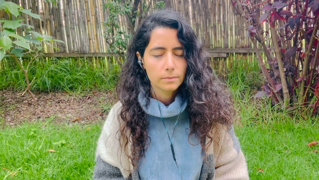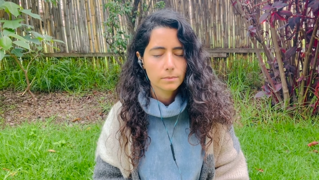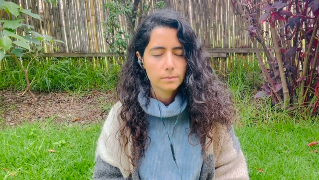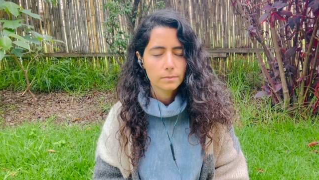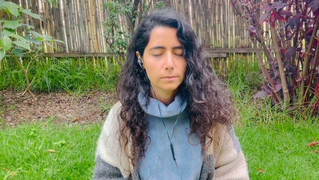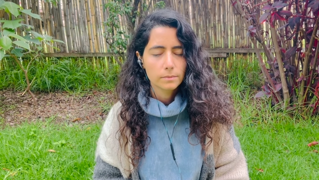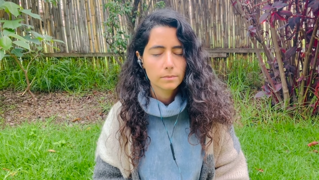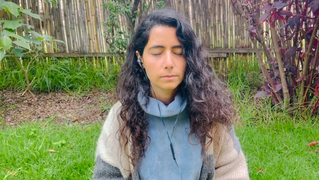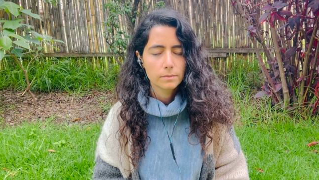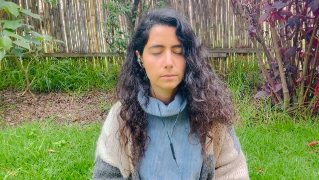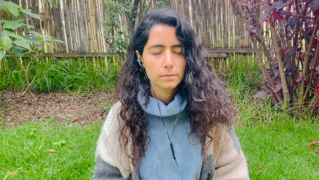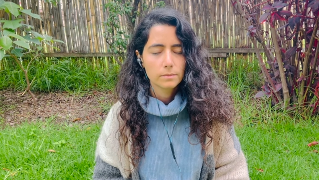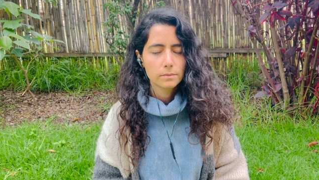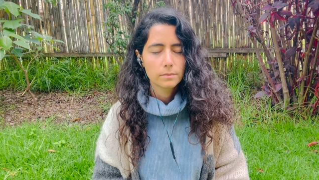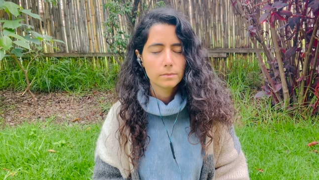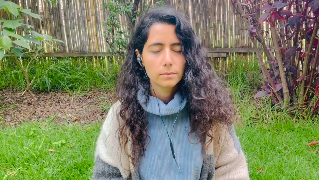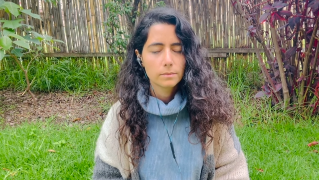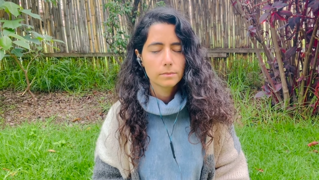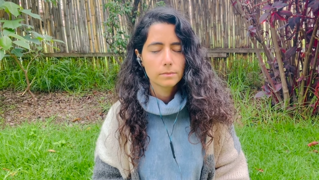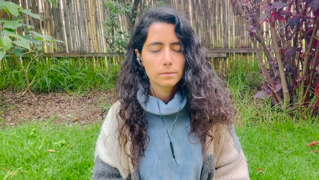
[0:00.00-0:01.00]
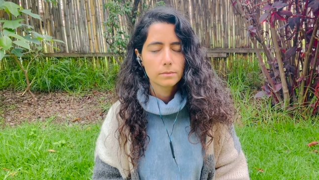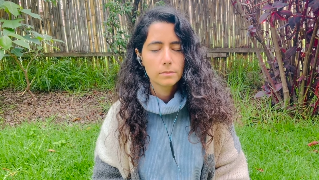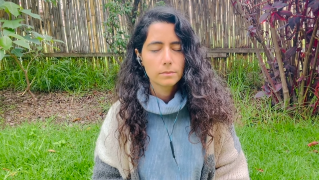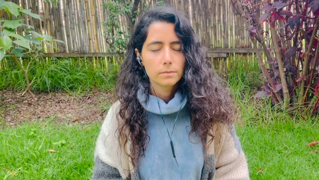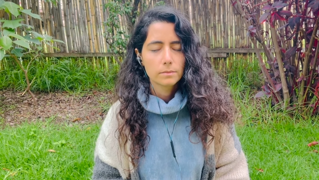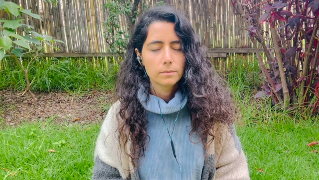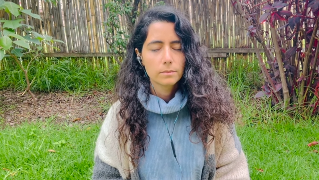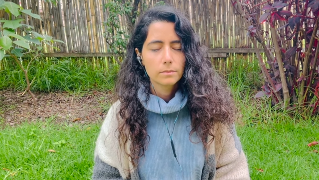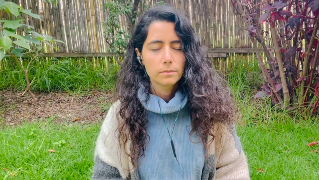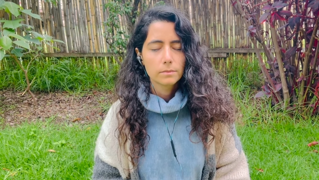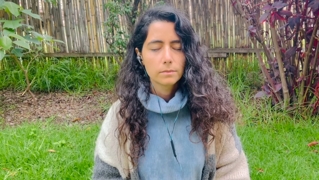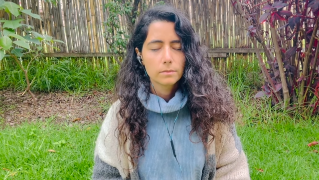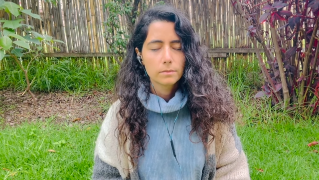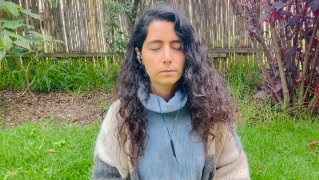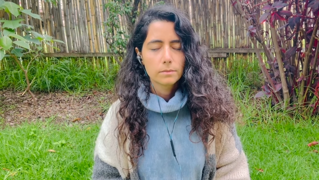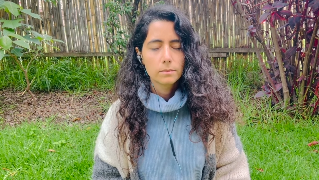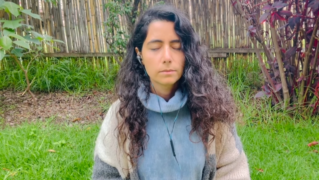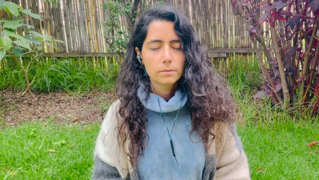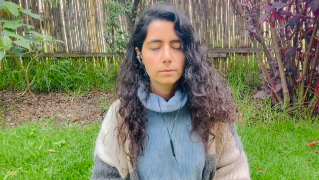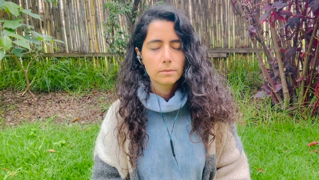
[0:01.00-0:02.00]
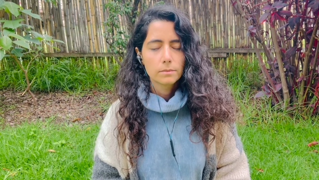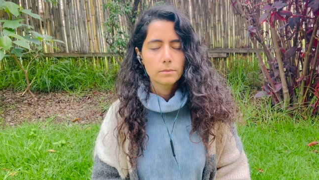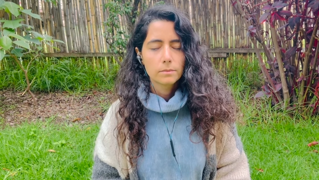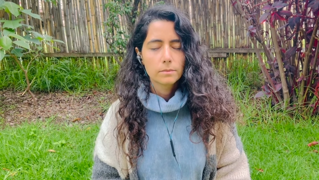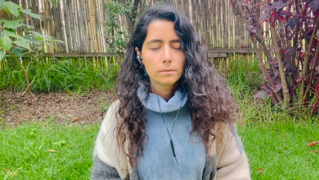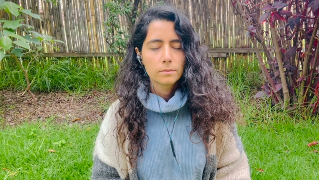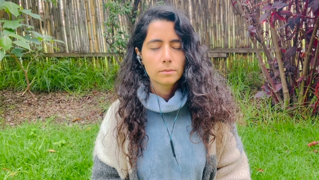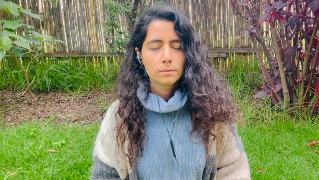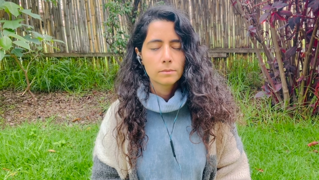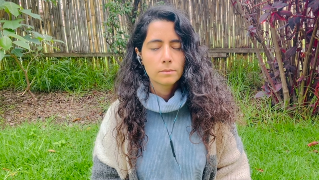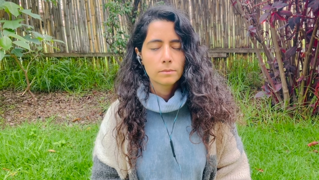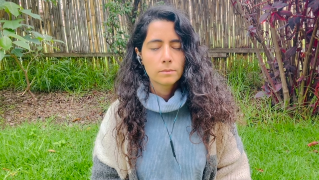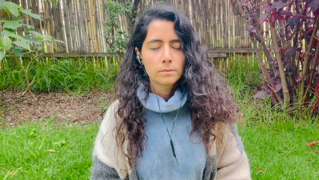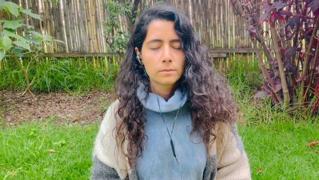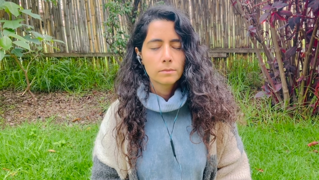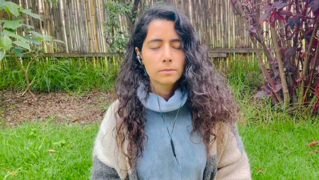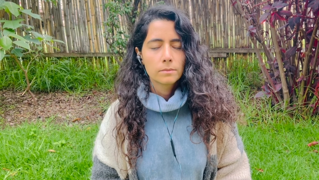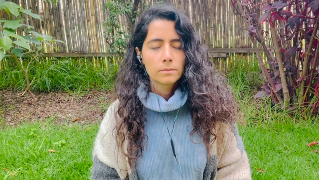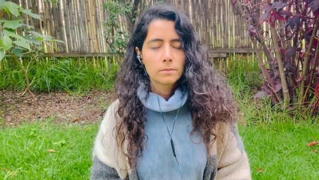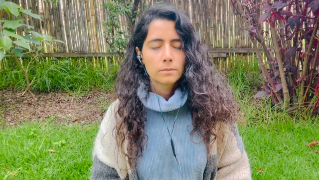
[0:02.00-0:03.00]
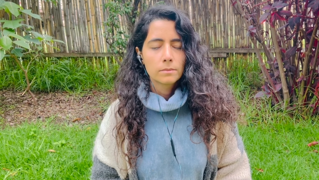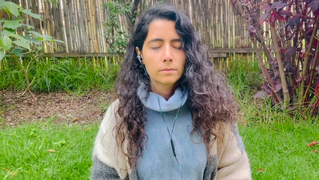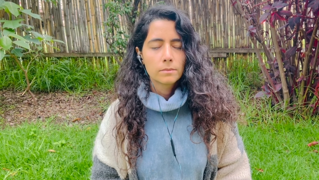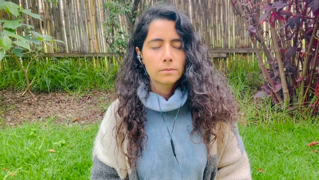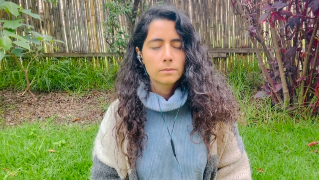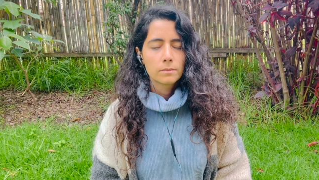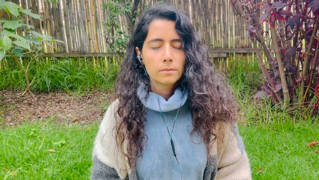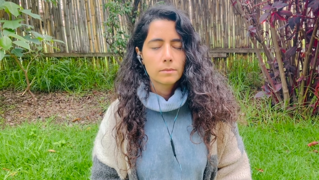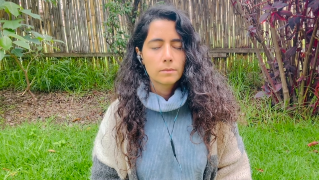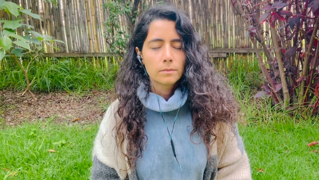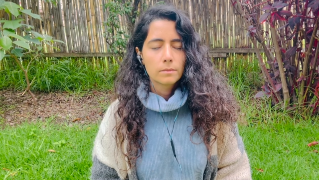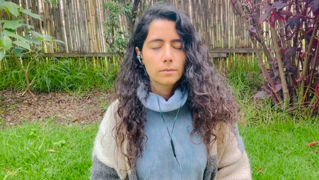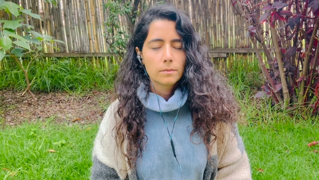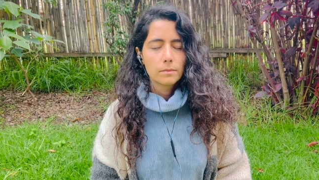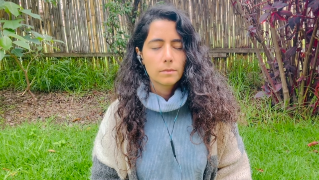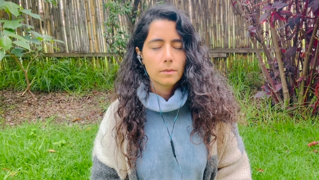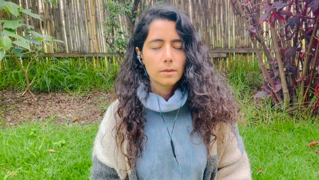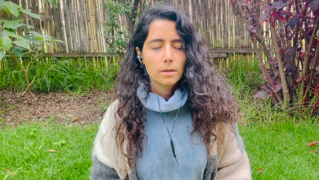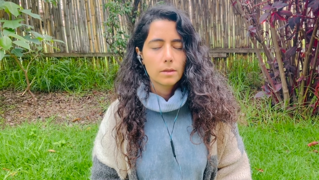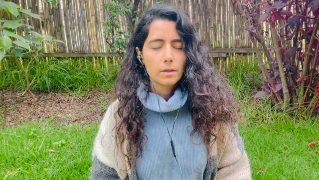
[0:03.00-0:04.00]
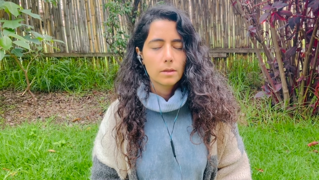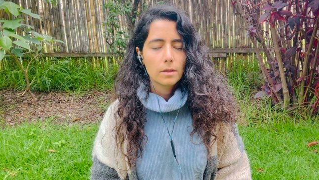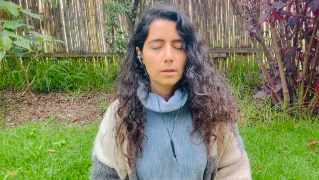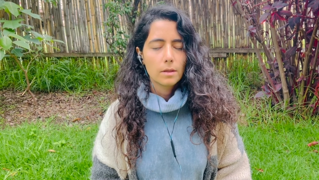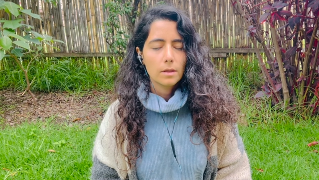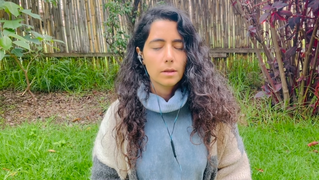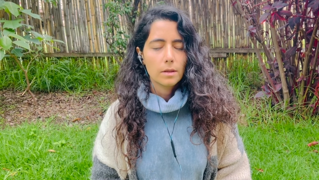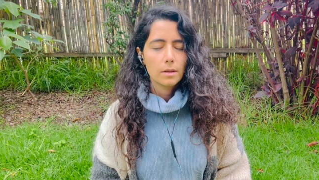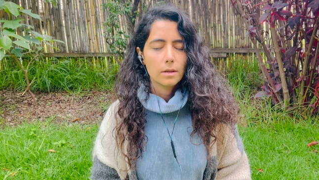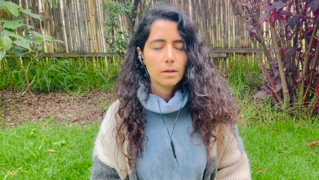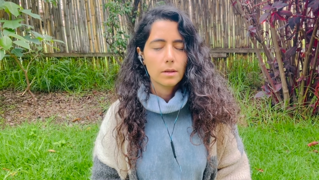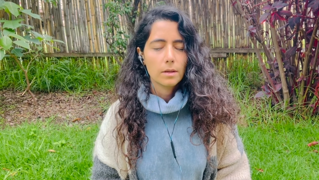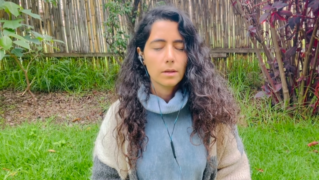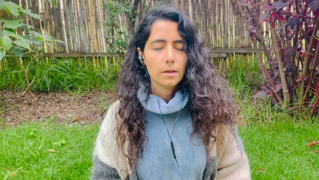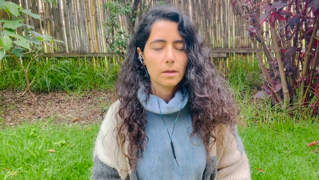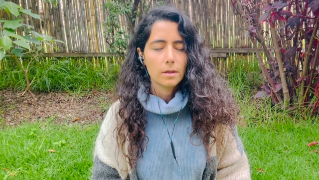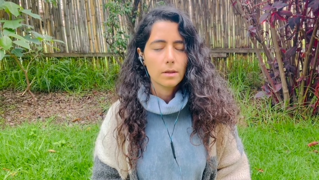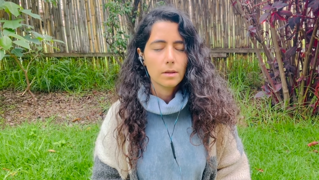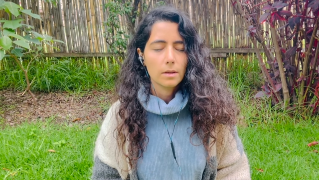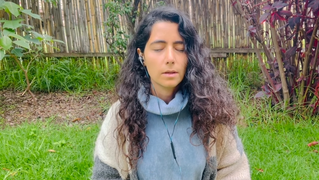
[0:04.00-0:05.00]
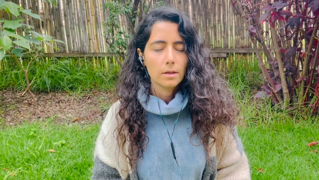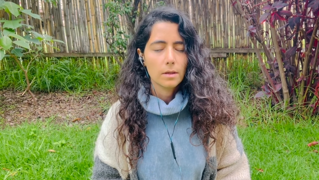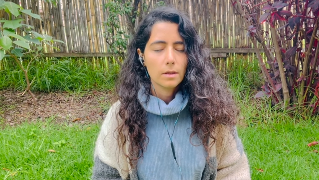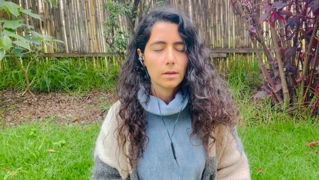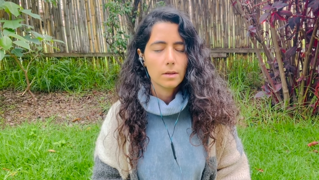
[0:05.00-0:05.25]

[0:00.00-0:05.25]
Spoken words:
Nothing is said.